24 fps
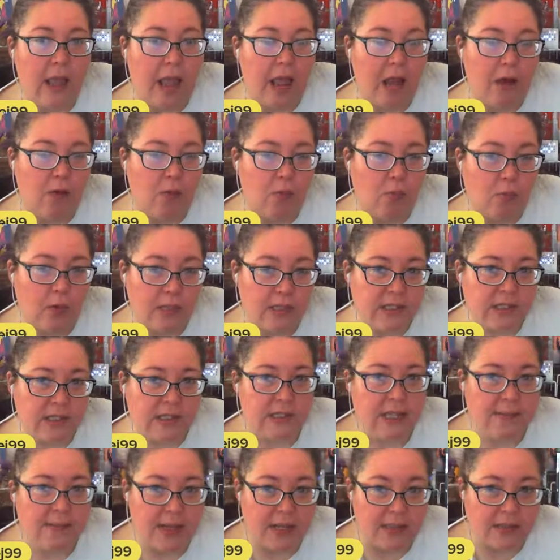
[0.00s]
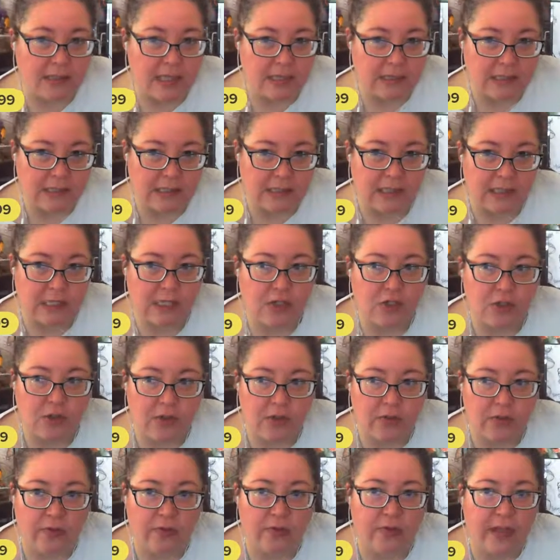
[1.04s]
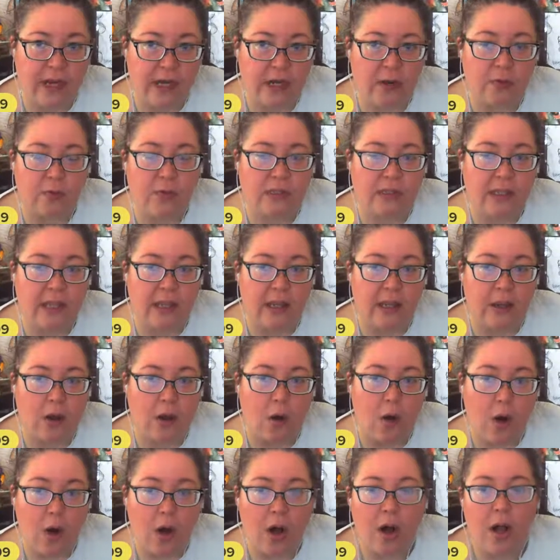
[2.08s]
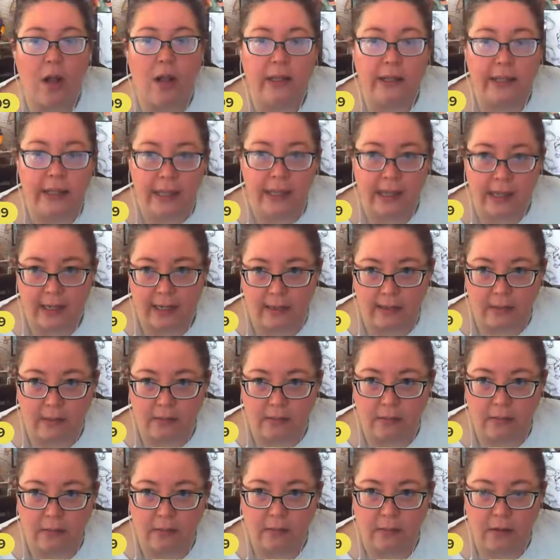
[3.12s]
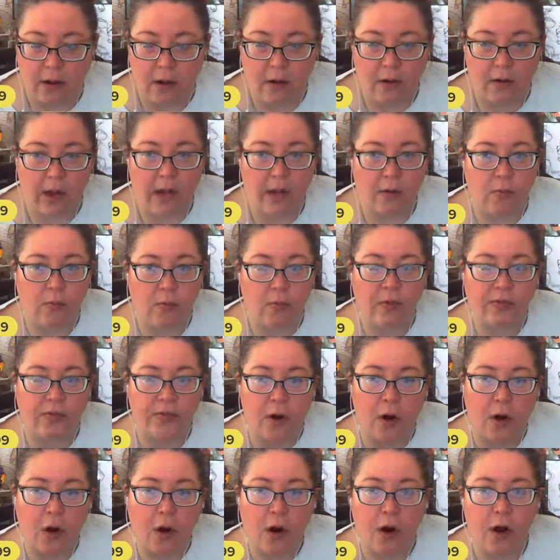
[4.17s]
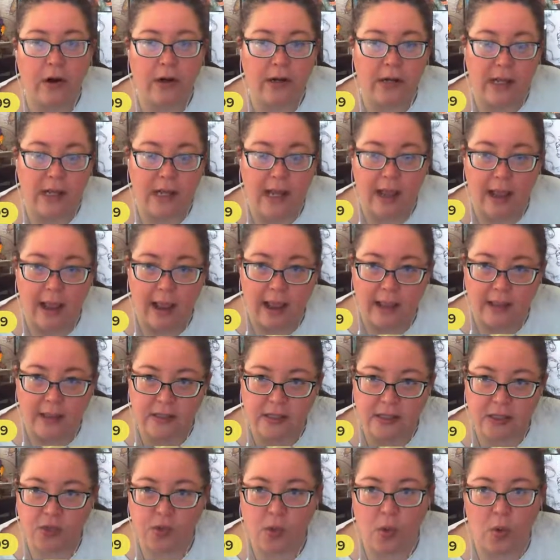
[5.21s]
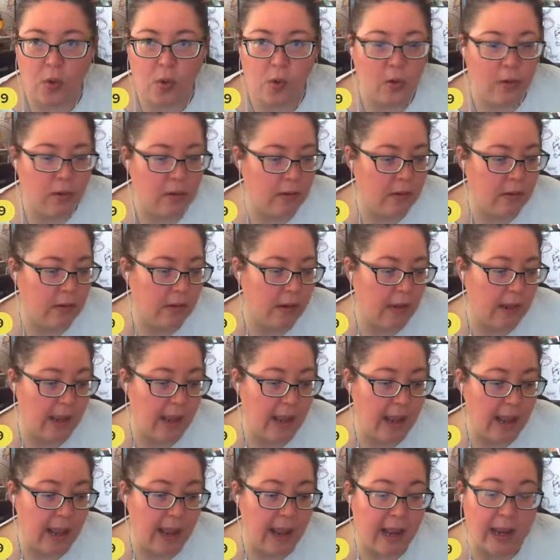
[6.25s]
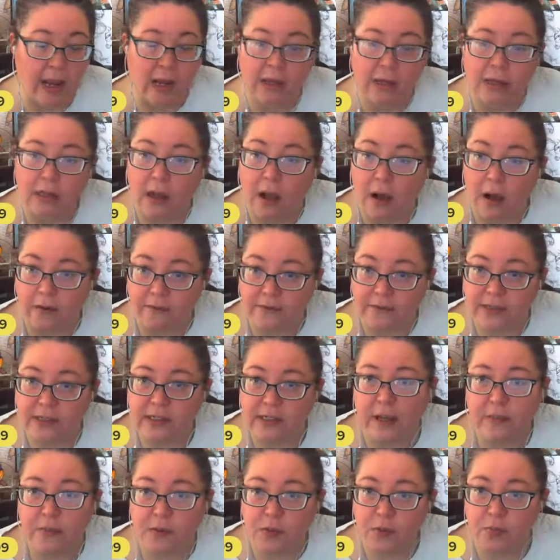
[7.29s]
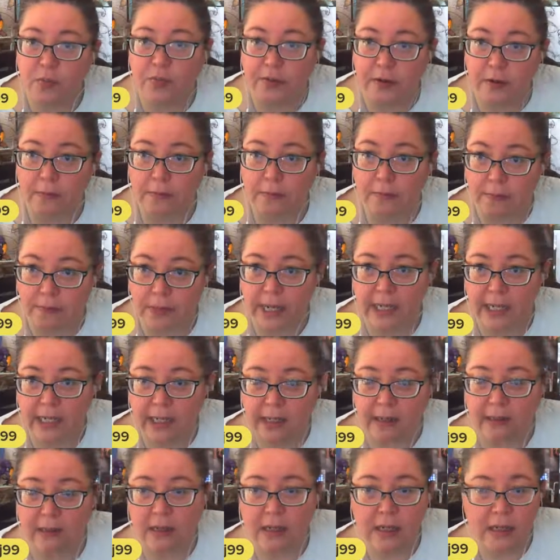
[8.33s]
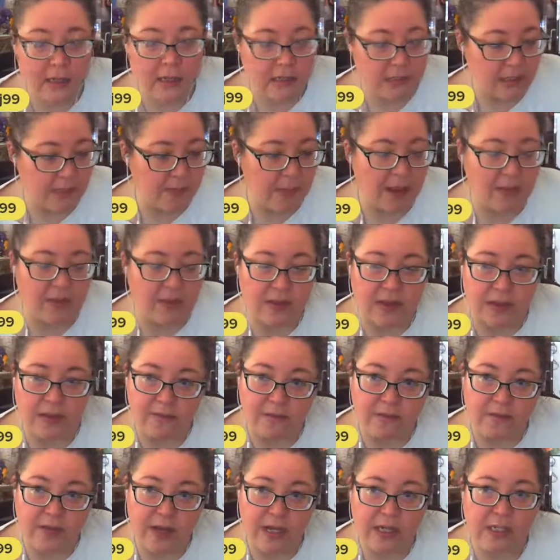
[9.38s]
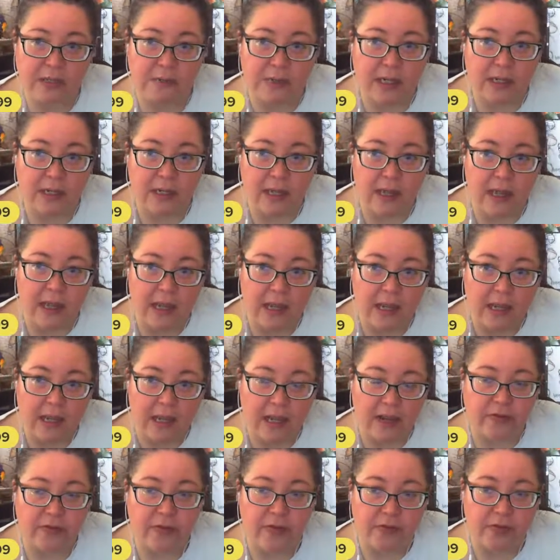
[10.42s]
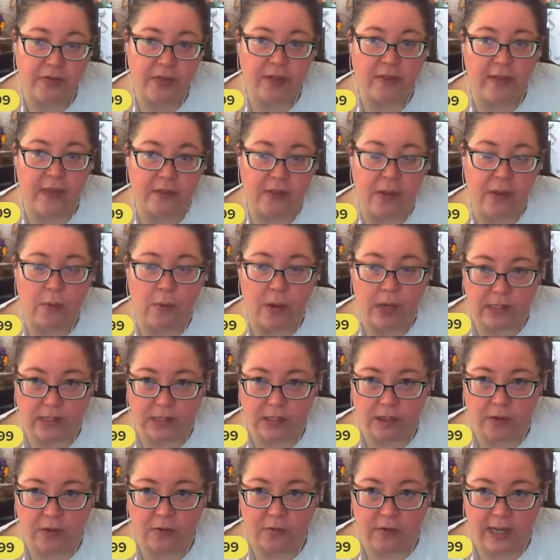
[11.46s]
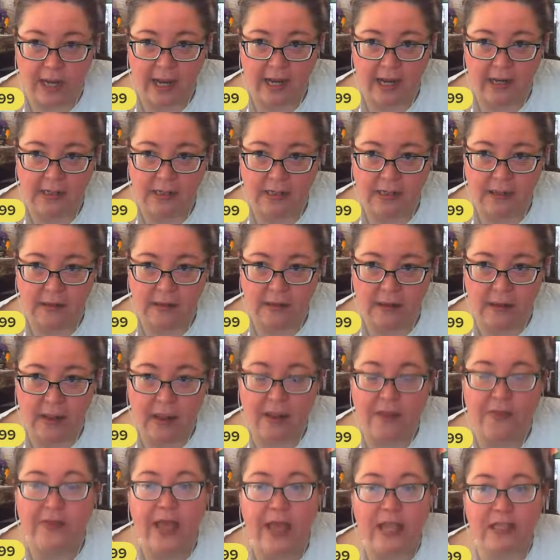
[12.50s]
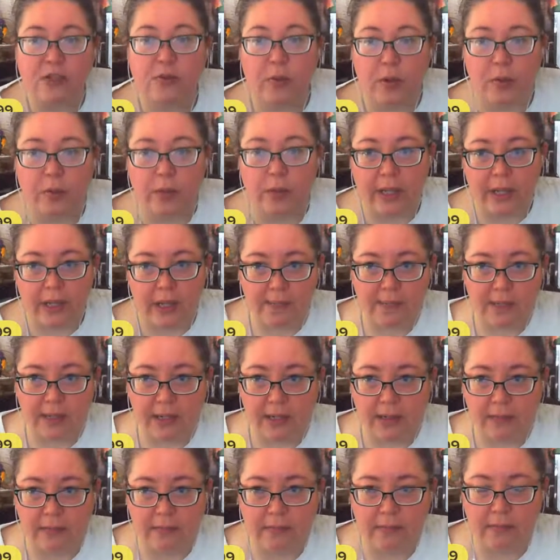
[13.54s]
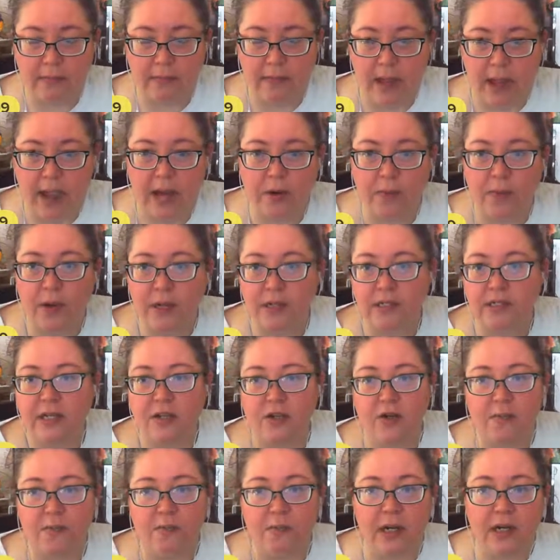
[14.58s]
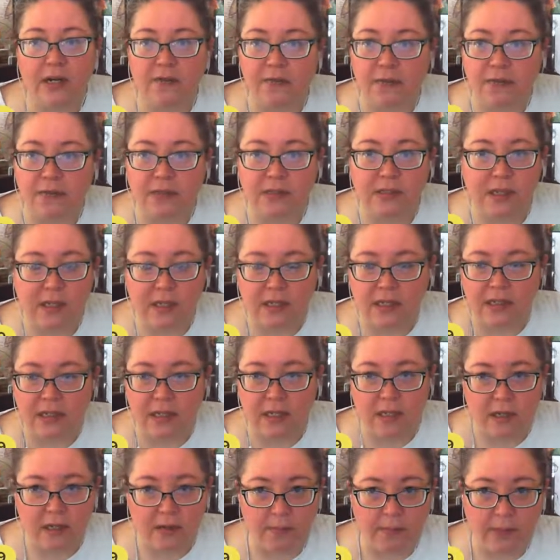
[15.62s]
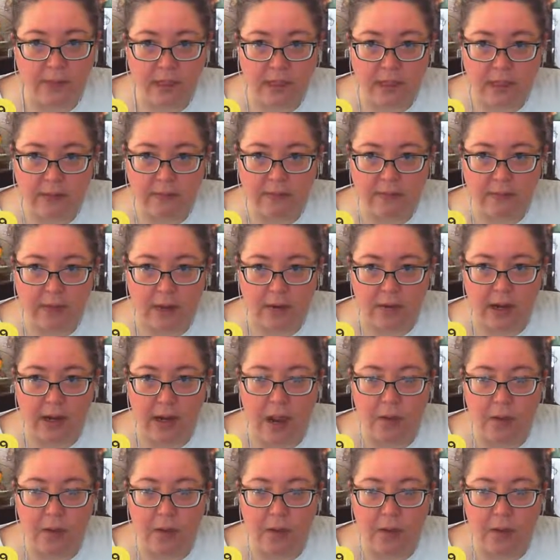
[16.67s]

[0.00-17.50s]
And once they made that decision, then it was like all in, all right, with their heart and soul, and oftentimes with their money to make the investment in the thing that they wanted to create. That's where we come in. I don't want to take your money for the sake of taking your money. All right.